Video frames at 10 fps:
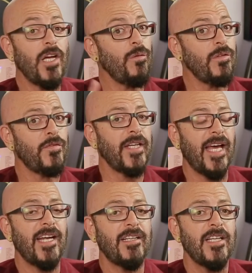Don't
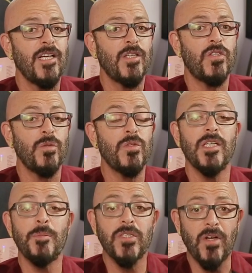forget to
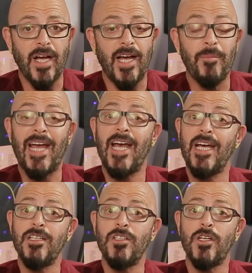subscribe
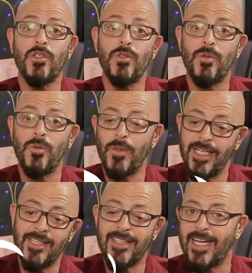and to
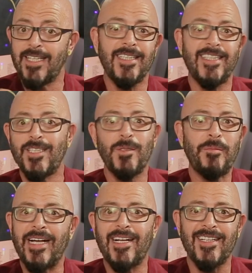hit that
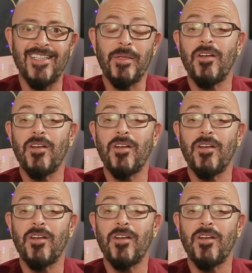little bell,